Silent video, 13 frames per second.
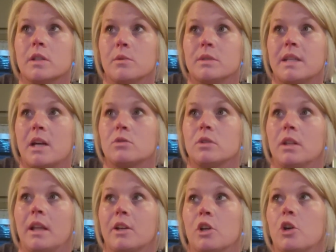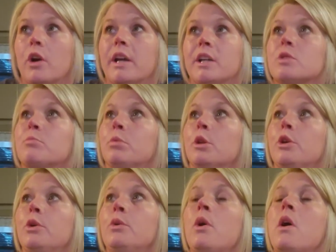It was actually like a grayish
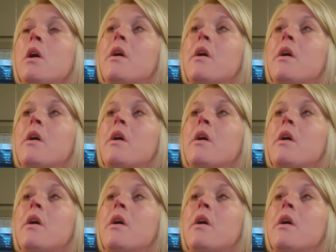blue.